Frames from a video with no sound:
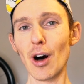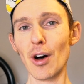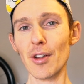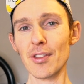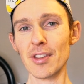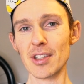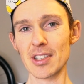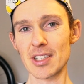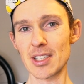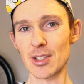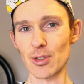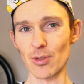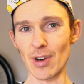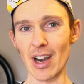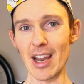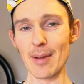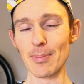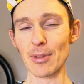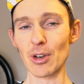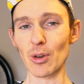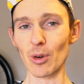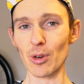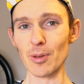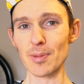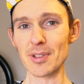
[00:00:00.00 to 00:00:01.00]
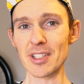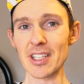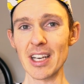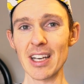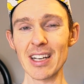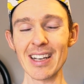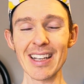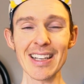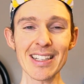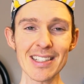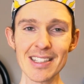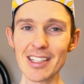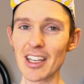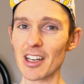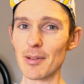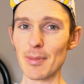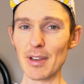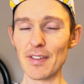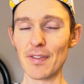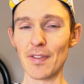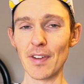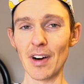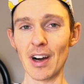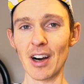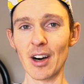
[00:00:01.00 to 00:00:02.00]
on the SRAM group set isn't going to be
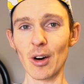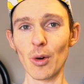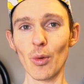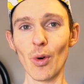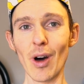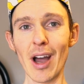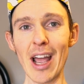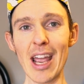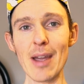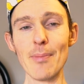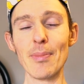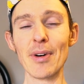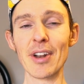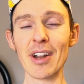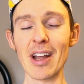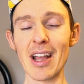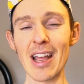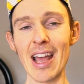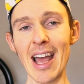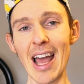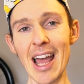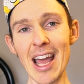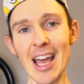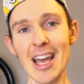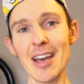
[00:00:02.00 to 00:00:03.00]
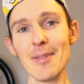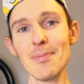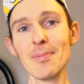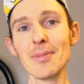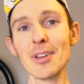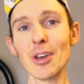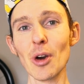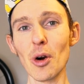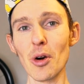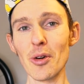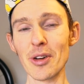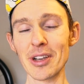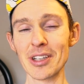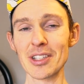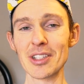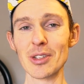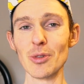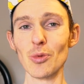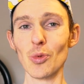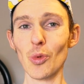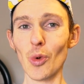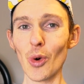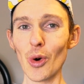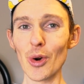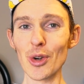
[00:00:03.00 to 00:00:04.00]
far away, but I am going to
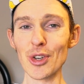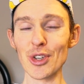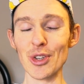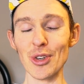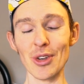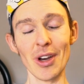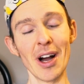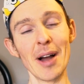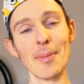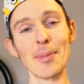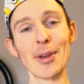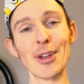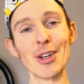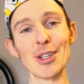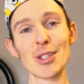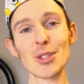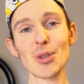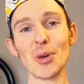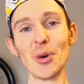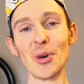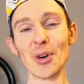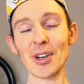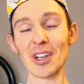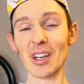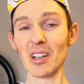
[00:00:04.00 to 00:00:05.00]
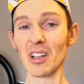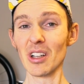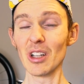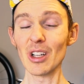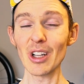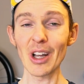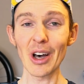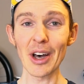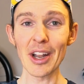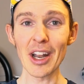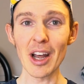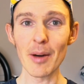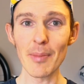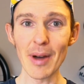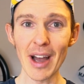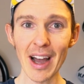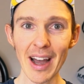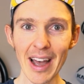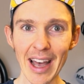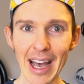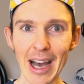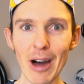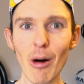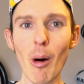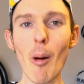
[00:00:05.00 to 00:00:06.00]
warn you. I'm going to talk a lot about
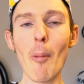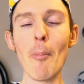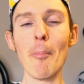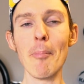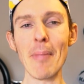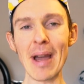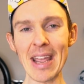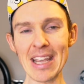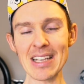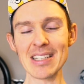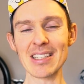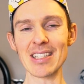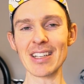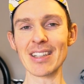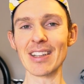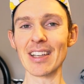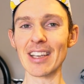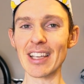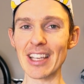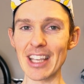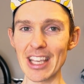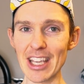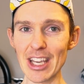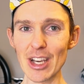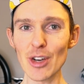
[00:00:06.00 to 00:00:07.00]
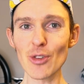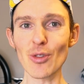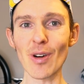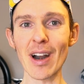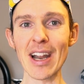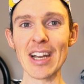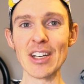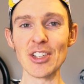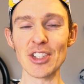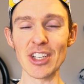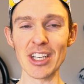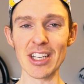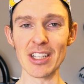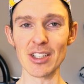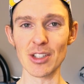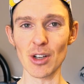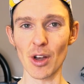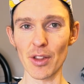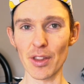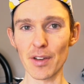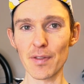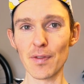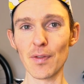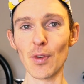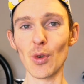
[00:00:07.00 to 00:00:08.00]
how amazing the gear range is
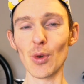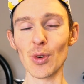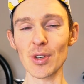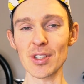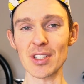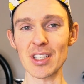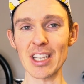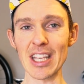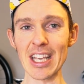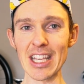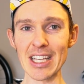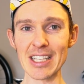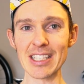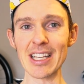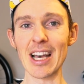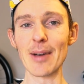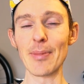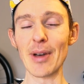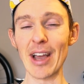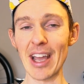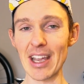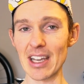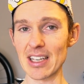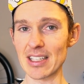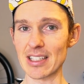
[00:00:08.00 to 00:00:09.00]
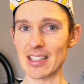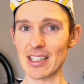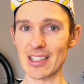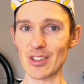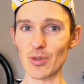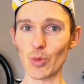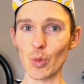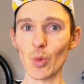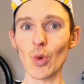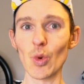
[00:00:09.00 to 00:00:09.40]
on the Force eTap AXS